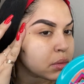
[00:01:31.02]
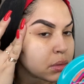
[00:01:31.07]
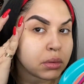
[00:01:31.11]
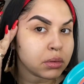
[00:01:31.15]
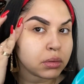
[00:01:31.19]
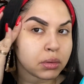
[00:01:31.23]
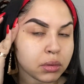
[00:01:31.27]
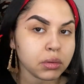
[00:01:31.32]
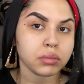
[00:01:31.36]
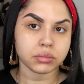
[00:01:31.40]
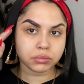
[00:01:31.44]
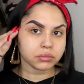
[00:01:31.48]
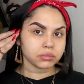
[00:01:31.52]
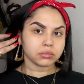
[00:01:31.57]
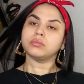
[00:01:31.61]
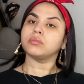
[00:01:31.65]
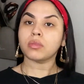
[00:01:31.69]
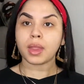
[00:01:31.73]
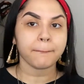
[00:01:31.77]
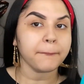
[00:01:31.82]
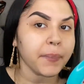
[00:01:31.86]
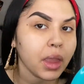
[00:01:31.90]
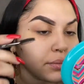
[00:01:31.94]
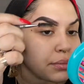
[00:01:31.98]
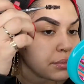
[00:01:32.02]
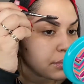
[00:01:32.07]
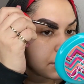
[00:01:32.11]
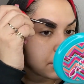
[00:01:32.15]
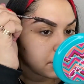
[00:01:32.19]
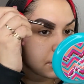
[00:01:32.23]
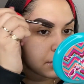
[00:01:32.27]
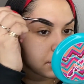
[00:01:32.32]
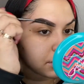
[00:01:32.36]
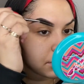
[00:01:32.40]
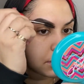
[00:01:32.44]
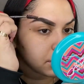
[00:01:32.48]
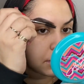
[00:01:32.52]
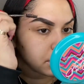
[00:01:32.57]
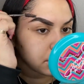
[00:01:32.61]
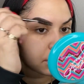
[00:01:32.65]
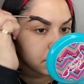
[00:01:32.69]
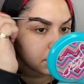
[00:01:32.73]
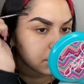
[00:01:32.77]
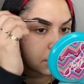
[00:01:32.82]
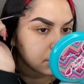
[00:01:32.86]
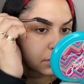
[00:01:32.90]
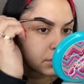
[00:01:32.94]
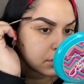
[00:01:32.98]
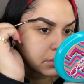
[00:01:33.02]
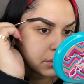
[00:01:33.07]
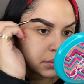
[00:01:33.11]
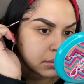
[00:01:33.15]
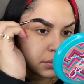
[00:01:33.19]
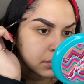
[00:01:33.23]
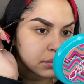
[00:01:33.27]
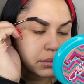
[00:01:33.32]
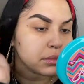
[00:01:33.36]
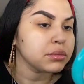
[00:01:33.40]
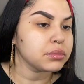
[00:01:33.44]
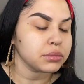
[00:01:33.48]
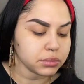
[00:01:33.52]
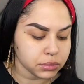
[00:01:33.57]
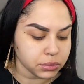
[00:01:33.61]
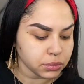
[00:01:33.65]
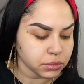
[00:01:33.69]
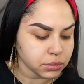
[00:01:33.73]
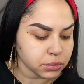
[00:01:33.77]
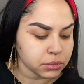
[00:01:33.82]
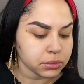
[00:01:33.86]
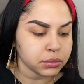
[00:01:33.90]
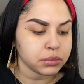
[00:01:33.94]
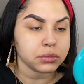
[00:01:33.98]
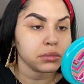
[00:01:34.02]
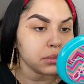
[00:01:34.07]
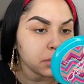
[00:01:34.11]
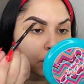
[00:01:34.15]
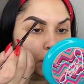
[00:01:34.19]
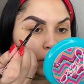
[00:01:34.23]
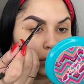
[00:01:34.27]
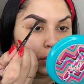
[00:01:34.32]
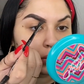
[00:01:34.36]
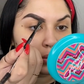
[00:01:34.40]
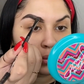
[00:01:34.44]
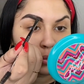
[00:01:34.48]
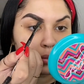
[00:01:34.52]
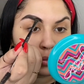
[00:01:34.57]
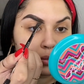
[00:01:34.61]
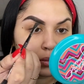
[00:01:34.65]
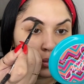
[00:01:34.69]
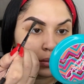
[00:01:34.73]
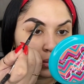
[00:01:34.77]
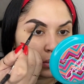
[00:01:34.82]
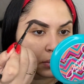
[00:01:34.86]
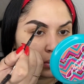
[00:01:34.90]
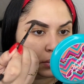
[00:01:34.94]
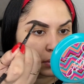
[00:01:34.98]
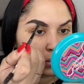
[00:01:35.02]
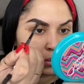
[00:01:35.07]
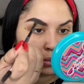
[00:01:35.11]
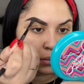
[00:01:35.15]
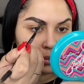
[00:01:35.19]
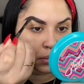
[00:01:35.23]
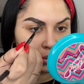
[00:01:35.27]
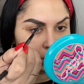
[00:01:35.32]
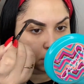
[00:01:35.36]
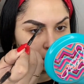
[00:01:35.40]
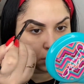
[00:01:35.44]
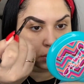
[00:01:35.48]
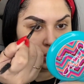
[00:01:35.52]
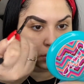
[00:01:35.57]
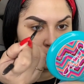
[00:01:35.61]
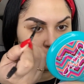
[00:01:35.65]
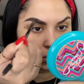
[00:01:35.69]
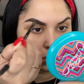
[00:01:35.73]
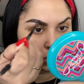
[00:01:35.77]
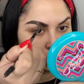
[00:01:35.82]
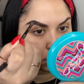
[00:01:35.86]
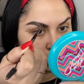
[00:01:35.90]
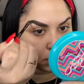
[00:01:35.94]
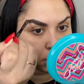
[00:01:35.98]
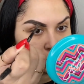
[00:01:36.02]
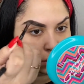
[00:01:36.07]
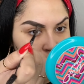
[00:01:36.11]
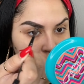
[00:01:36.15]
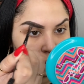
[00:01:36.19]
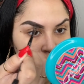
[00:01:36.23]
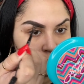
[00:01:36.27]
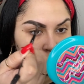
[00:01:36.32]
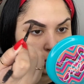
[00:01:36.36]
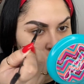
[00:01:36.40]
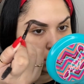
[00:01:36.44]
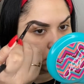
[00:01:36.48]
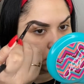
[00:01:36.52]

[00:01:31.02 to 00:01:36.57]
motions. You don't want to go crazy and just trace all at once. You want to take your time with your